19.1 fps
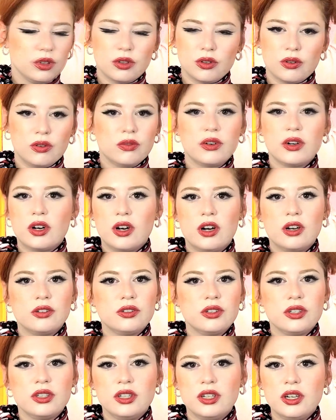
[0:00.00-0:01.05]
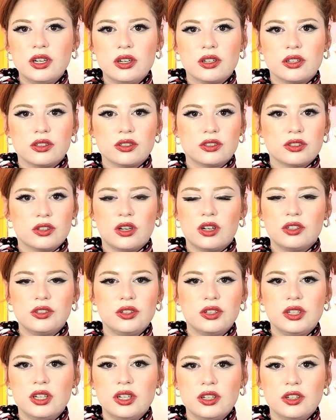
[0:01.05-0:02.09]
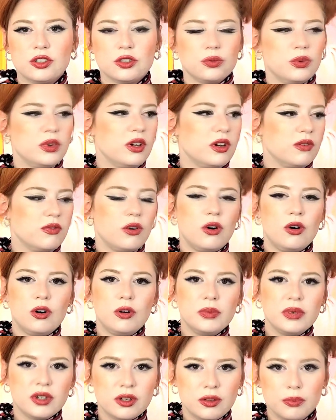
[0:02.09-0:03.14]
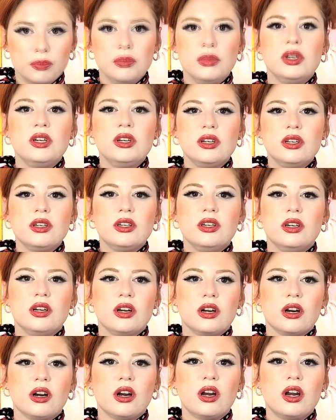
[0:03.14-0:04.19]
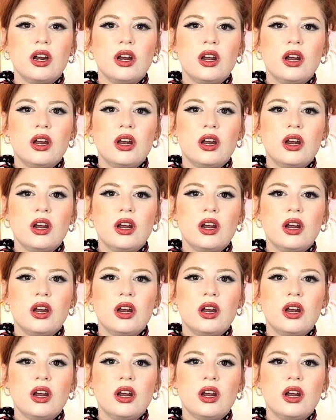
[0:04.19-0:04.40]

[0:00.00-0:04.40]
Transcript: over a hundred years a hundred years we have all been meeting here